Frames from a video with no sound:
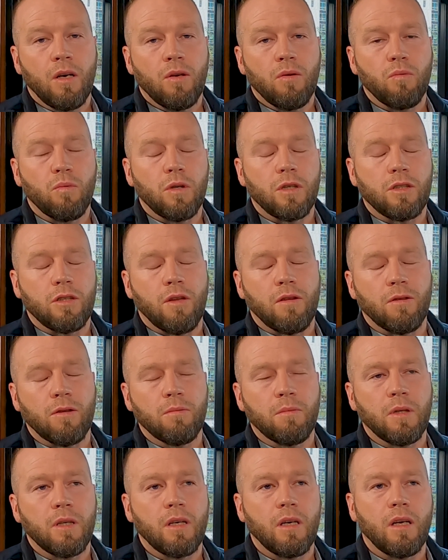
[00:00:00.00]
which
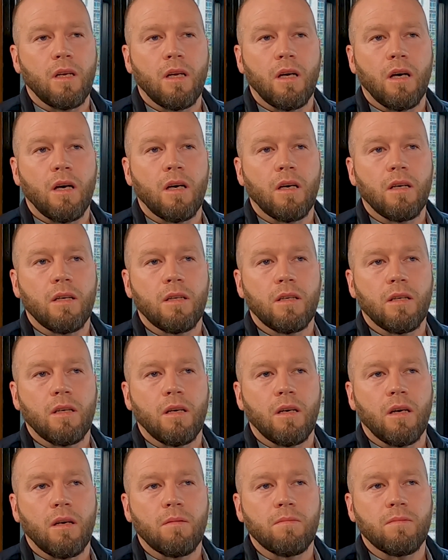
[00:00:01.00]
threw me in
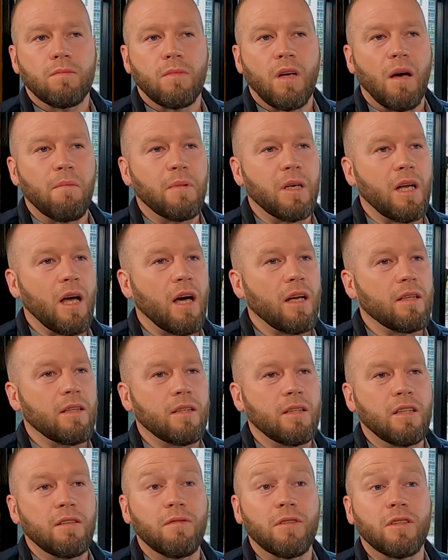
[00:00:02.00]
I'd
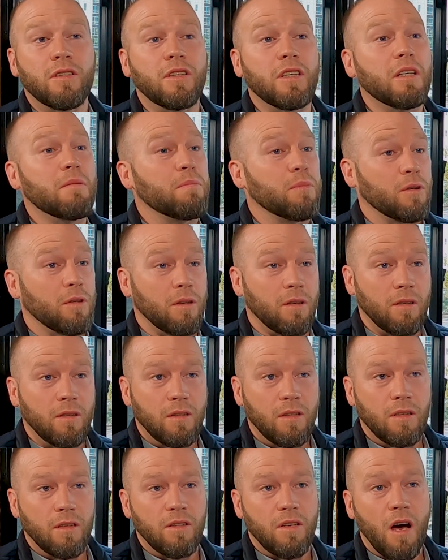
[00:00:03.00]
even deeper
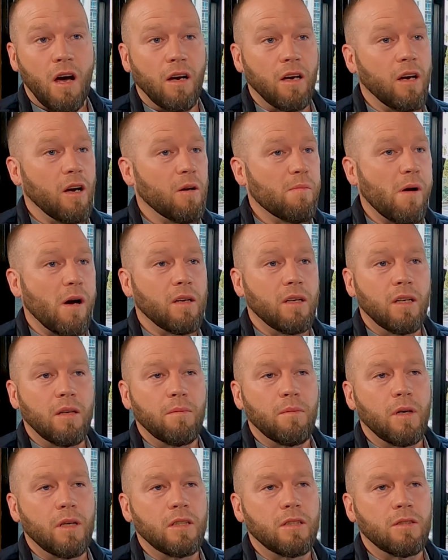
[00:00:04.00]
not care about
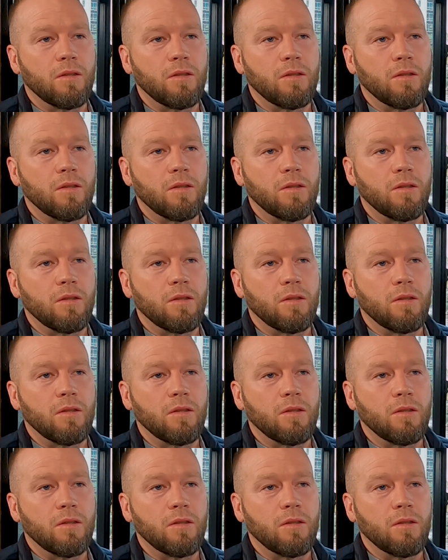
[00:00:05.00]
anybody.